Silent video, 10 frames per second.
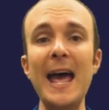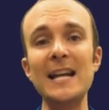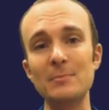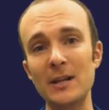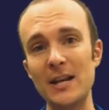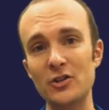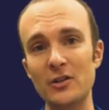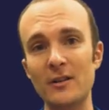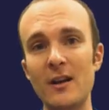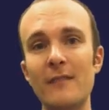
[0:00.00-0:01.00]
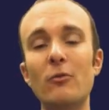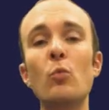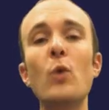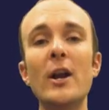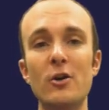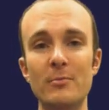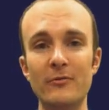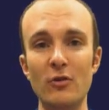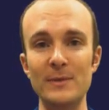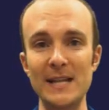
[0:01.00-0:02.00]
explanation for what home
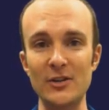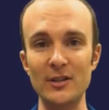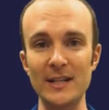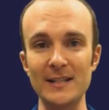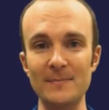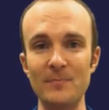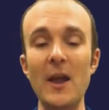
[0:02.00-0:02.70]
performance actually is.